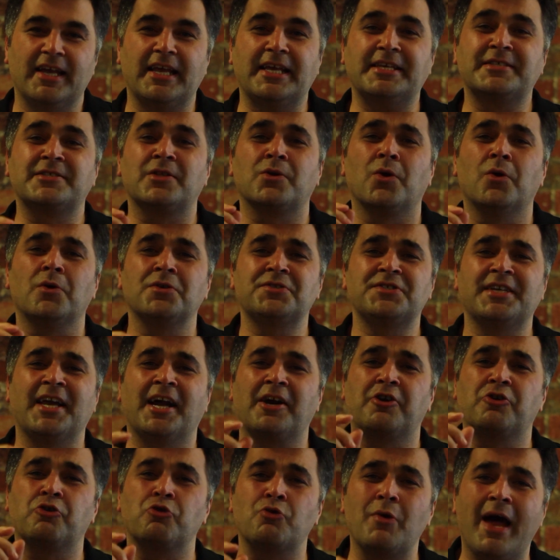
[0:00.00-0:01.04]
is launching
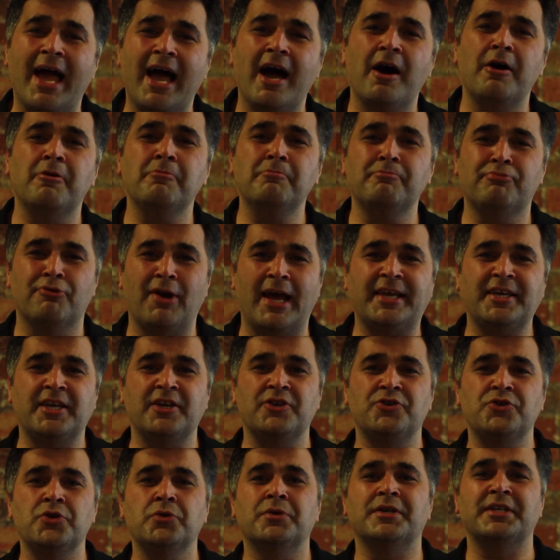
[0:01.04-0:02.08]
a groundbreaking
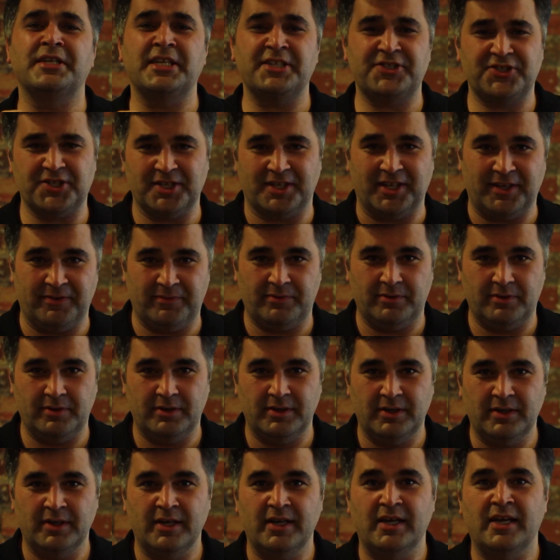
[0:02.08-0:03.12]
new initiative
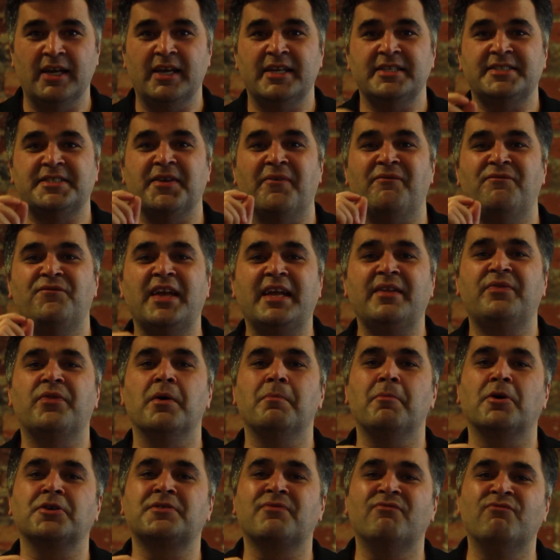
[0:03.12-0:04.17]
to feed the
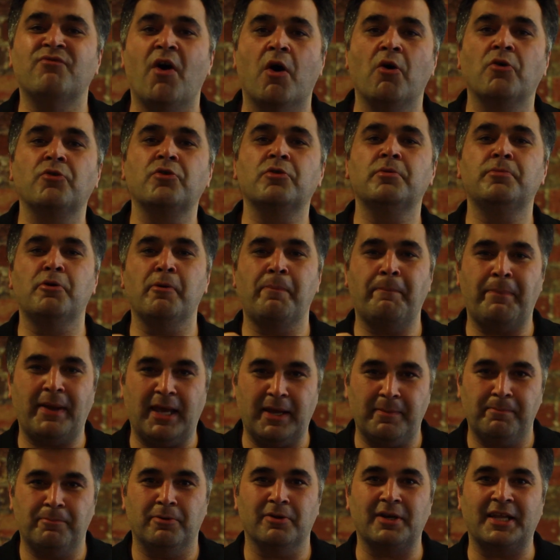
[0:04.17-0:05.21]
most vulnerable
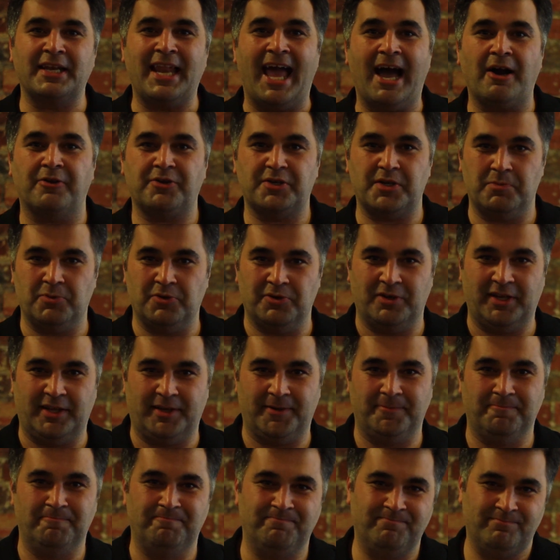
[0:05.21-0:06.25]
people in our community.
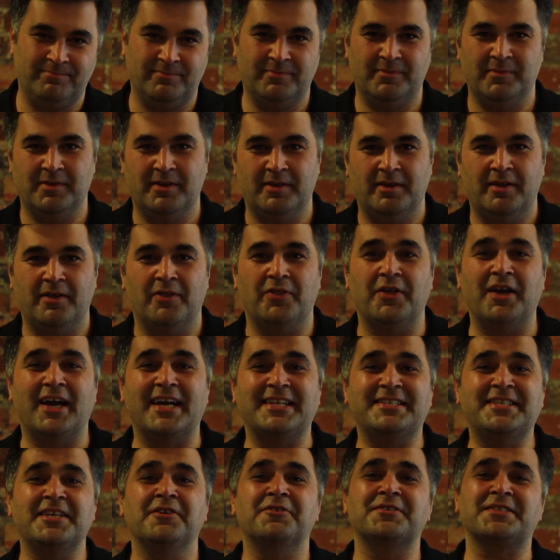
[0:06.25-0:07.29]
The
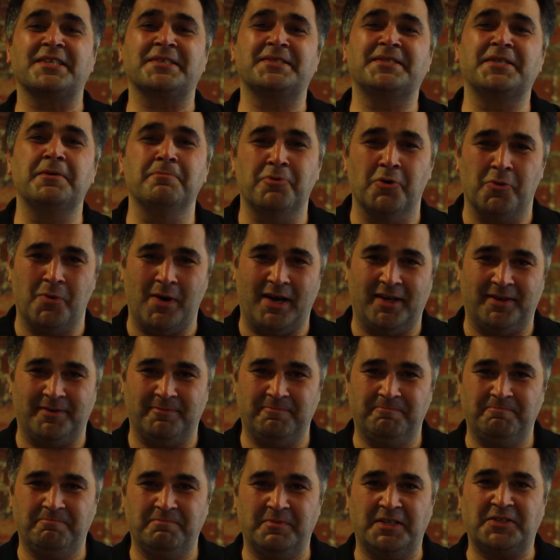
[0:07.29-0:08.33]
idea is a simple one.
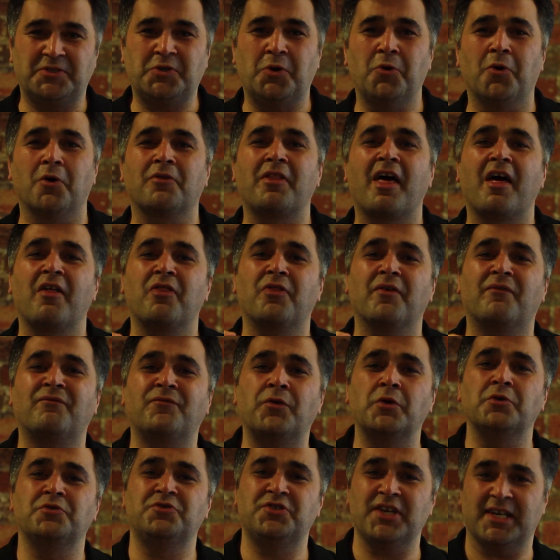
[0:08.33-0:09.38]
It's called the
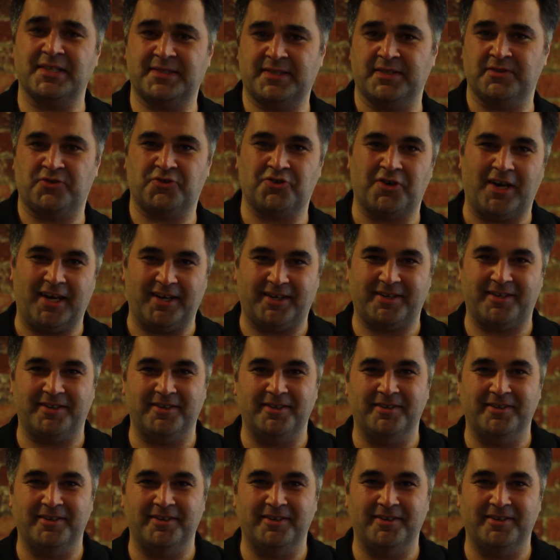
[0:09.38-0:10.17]
Food Justice Truck,